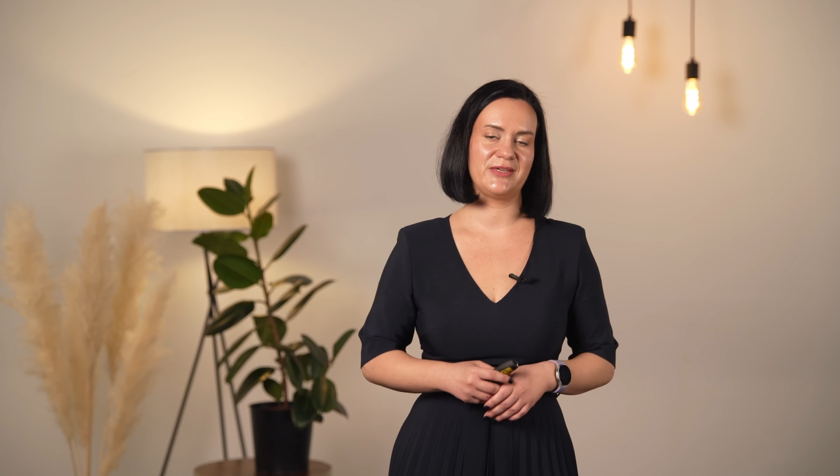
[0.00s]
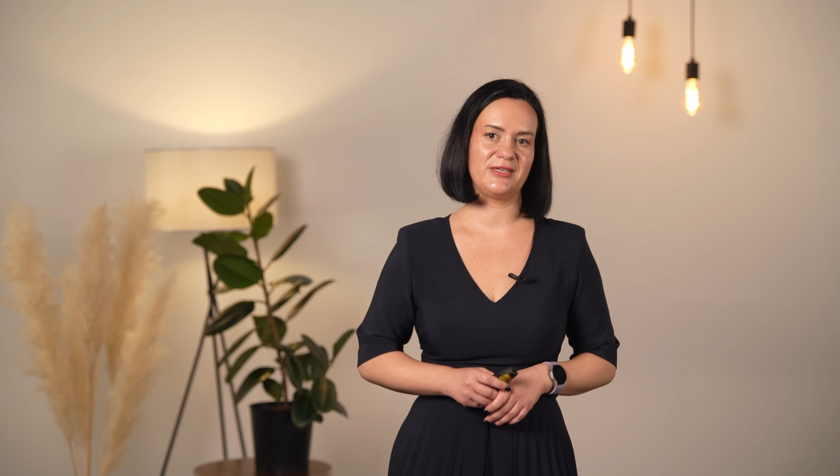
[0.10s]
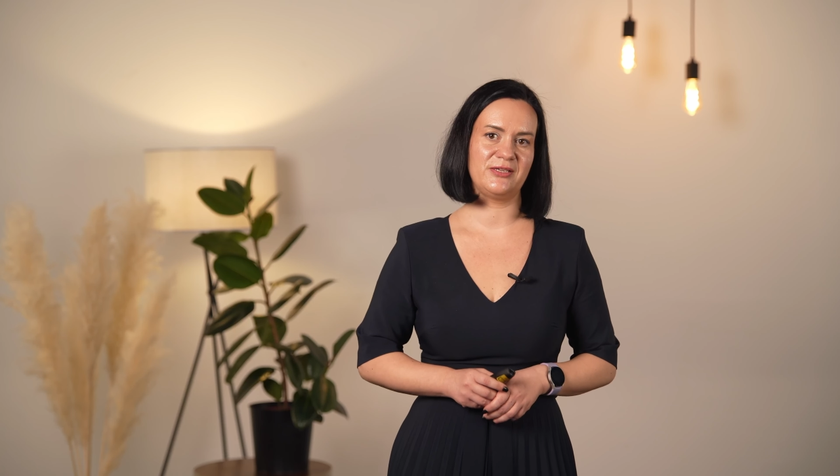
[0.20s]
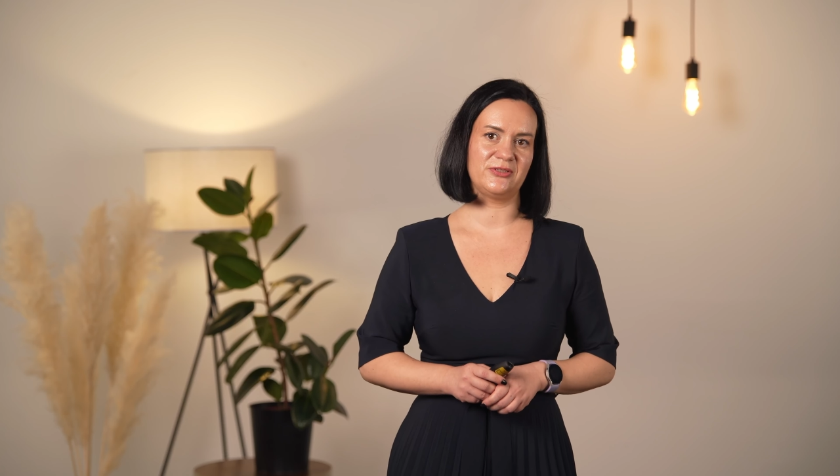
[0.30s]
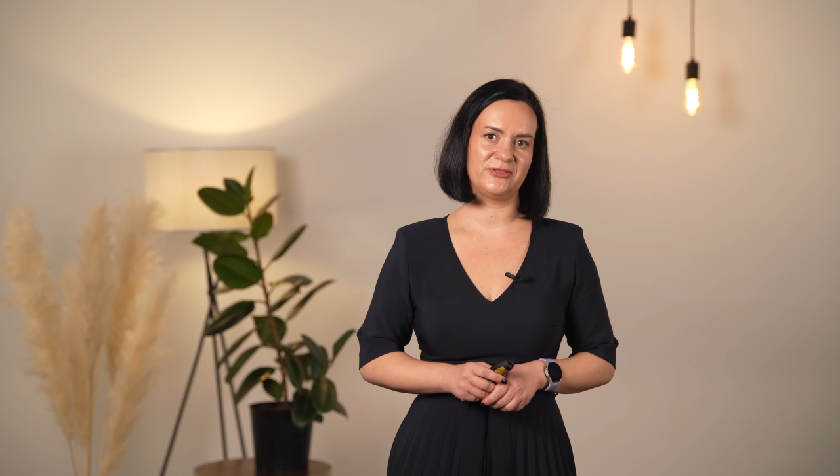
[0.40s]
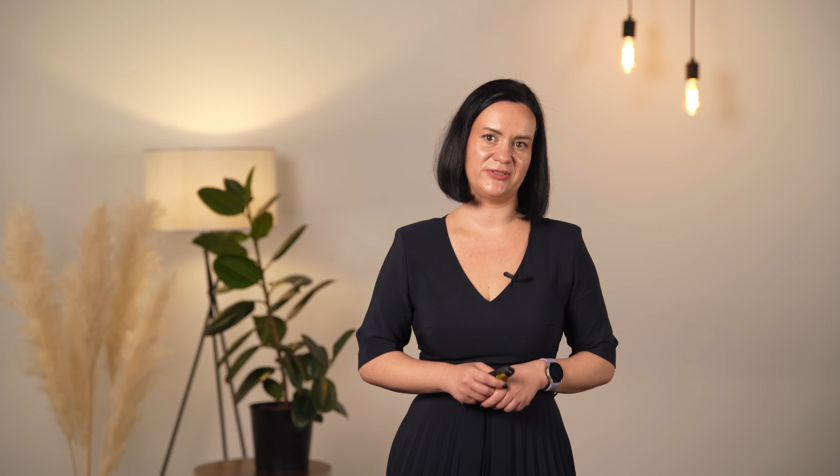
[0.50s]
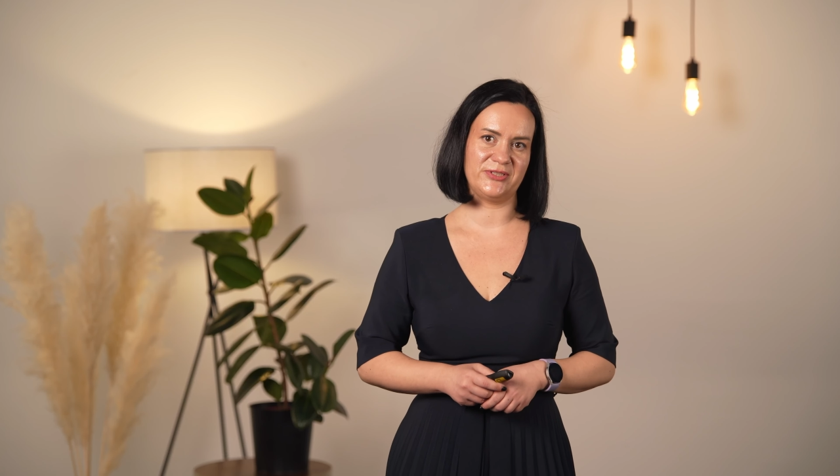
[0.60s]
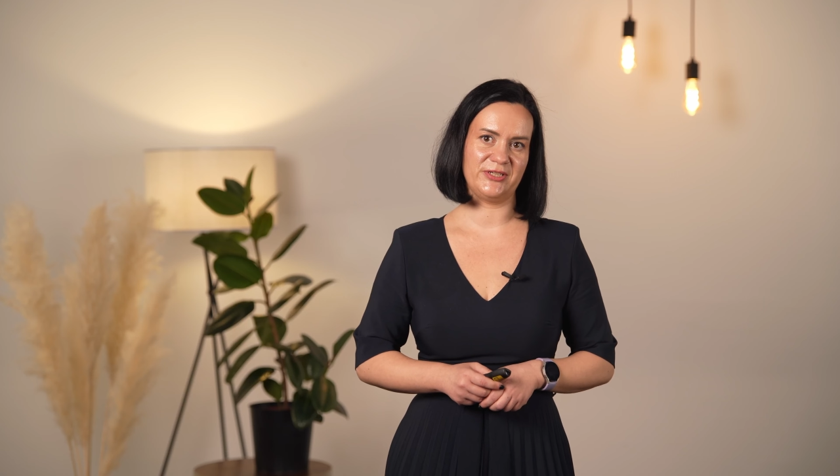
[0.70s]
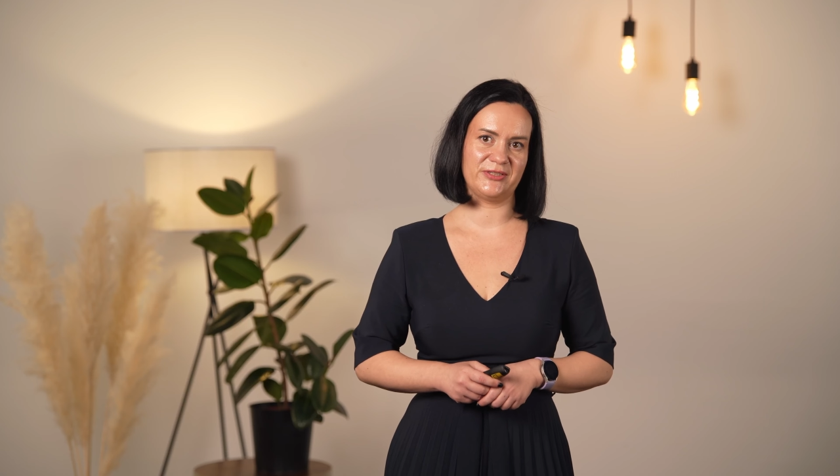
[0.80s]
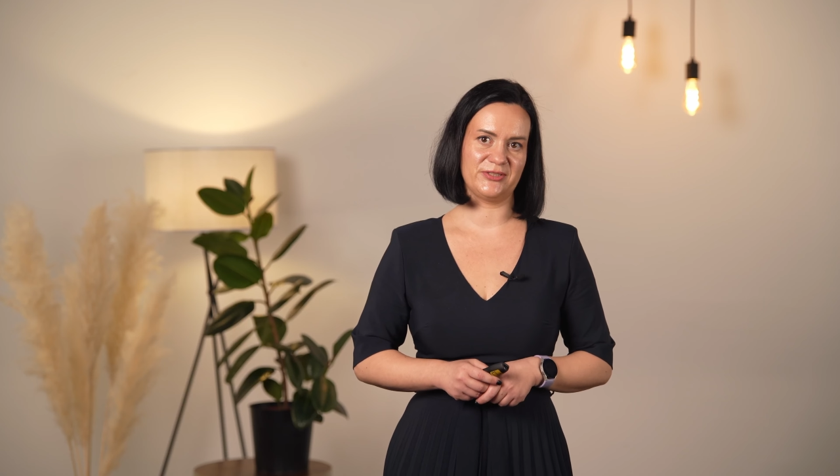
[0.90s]

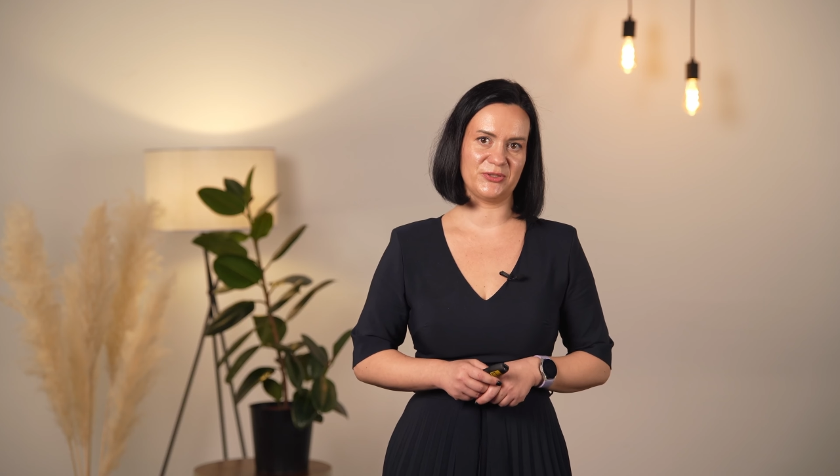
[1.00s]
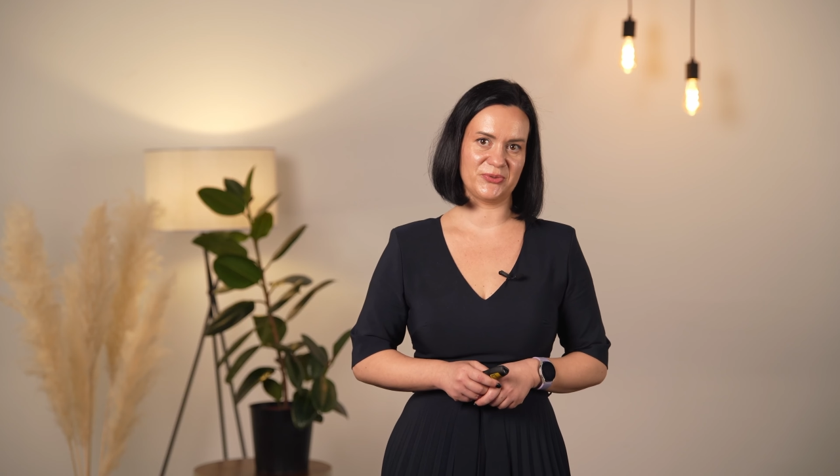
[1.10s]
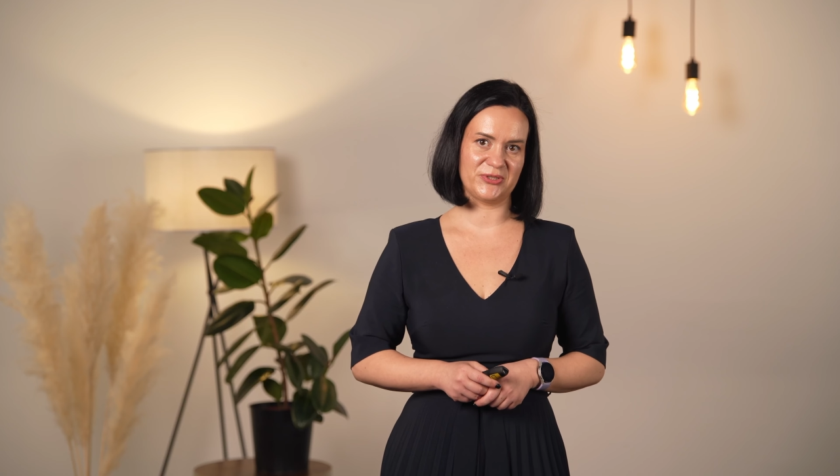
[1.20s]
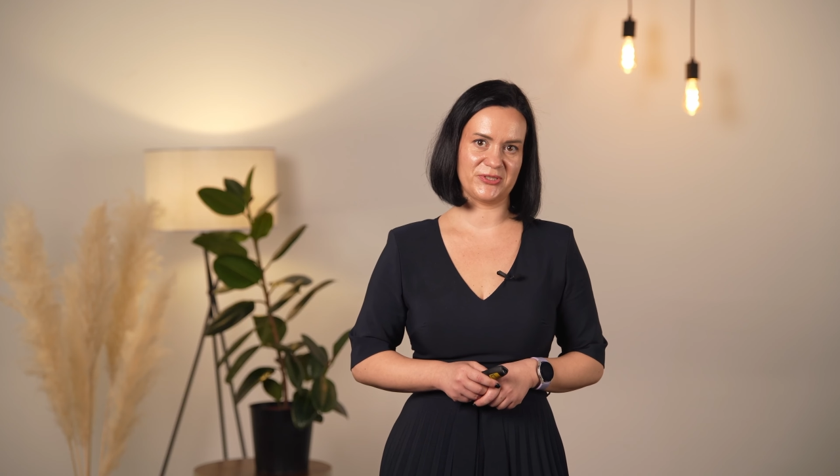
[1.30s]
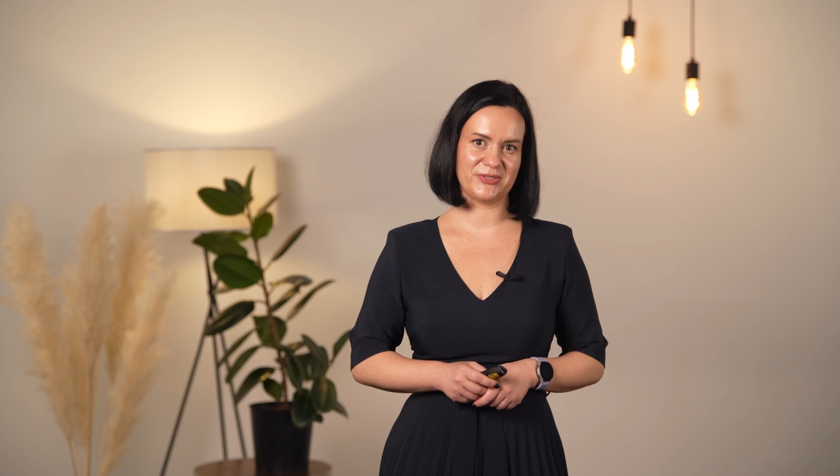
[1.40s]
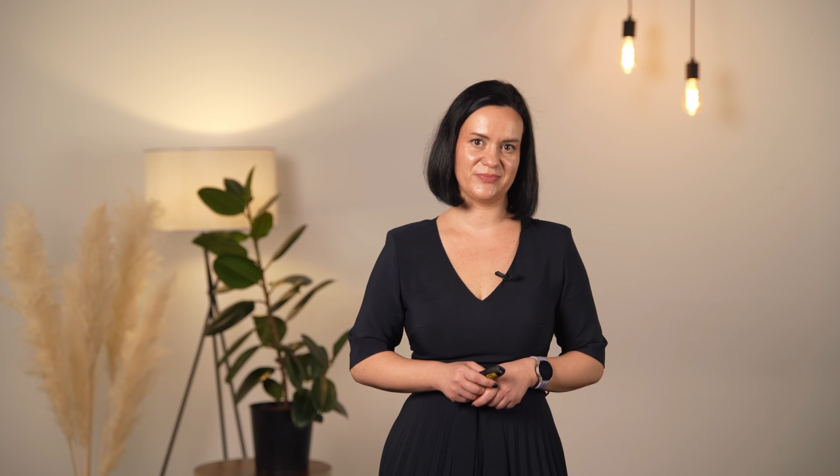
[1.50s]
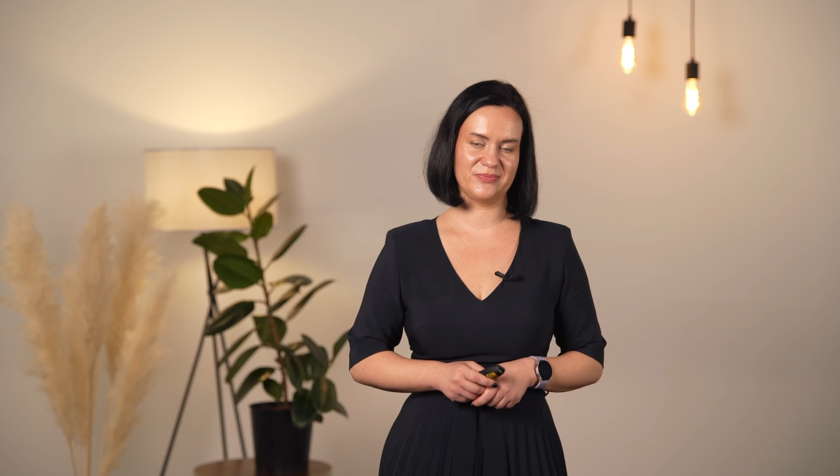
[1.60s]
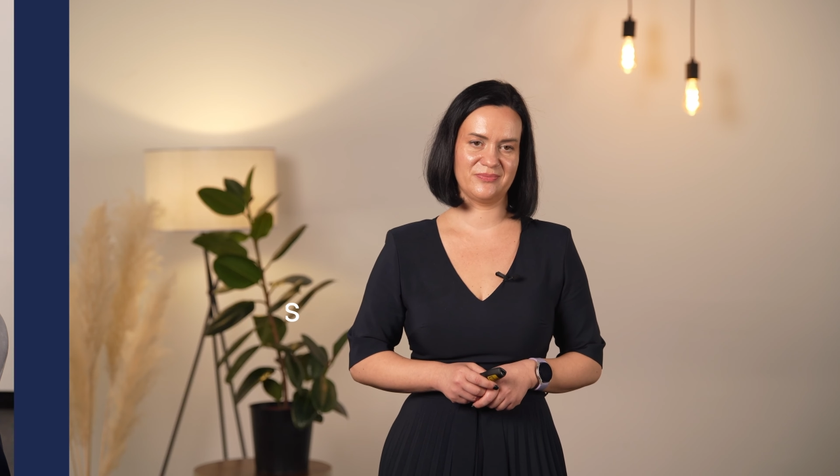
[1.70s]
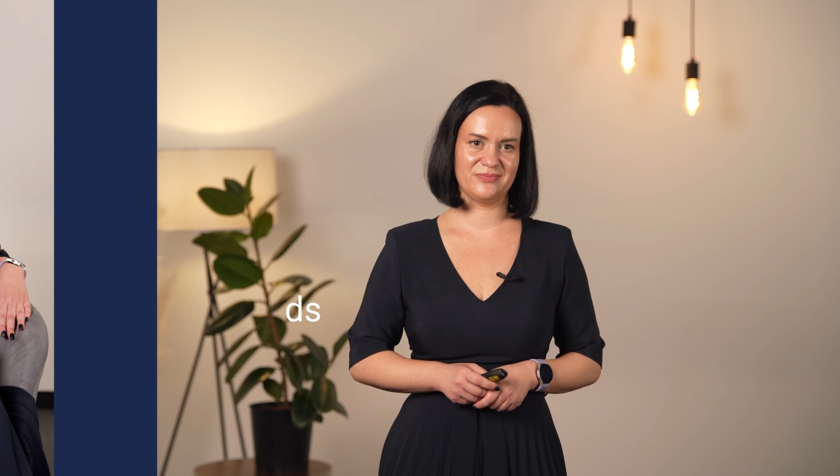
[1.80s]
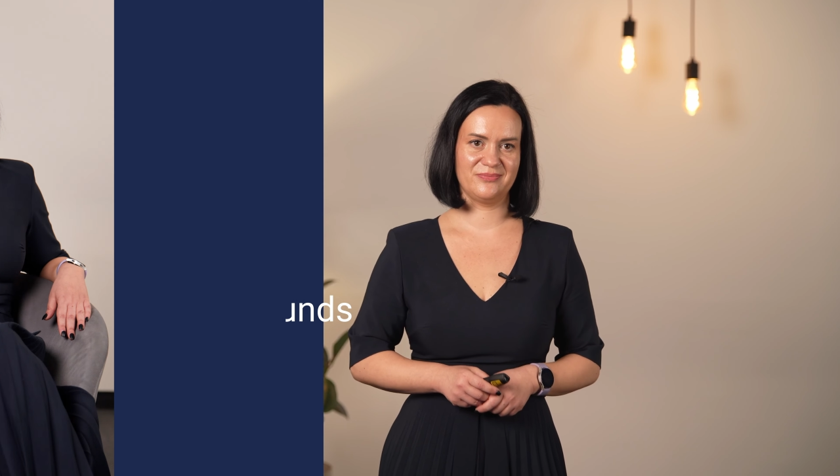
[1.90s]
e-learning
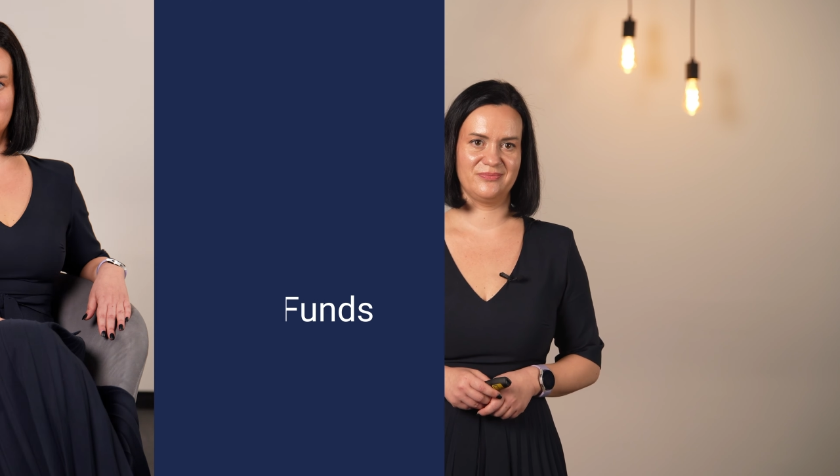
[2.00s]
course.